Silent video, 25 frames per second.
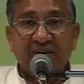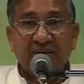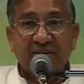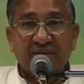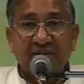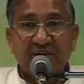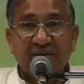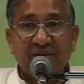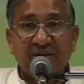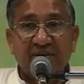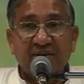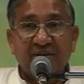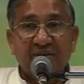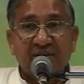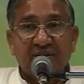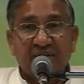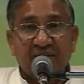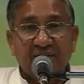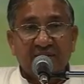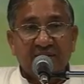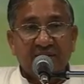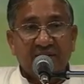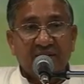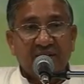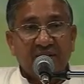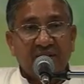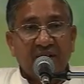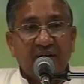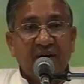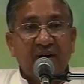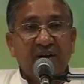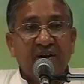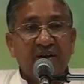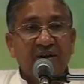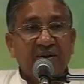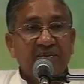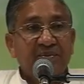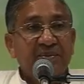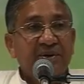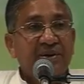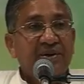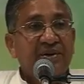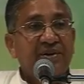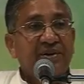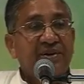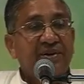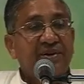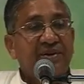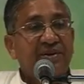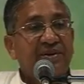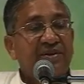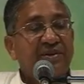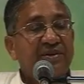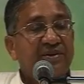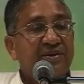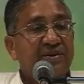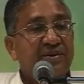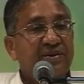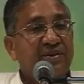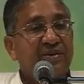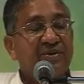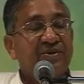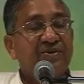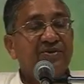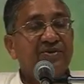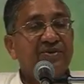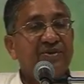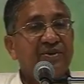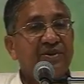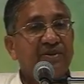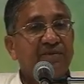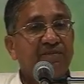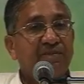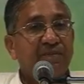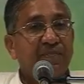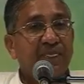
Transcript: Uh, unlimited, you see.